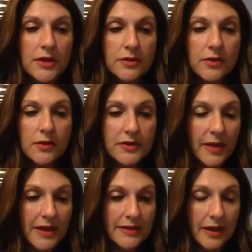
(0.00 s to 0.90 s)
So those
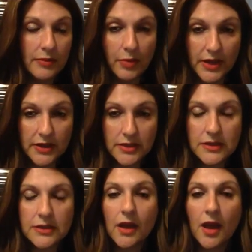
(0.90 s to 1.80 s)
are my 10
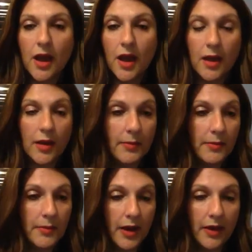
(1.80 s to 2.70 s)
points.
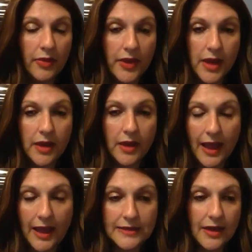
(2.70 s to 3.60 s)
The
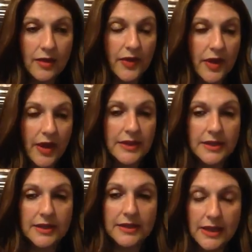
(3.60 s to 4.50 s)
handout that I
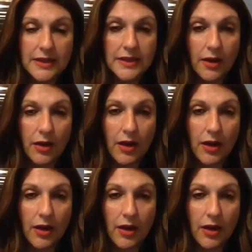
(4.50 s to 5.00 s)
did is